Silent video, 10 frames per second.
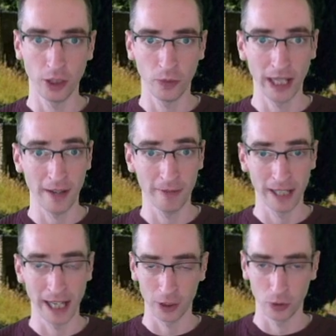that we have
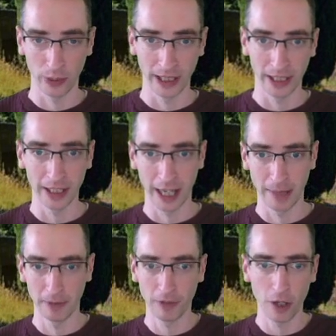next week in the
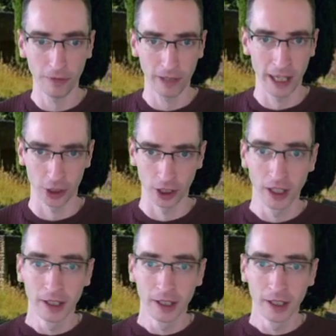game of Golf Clash.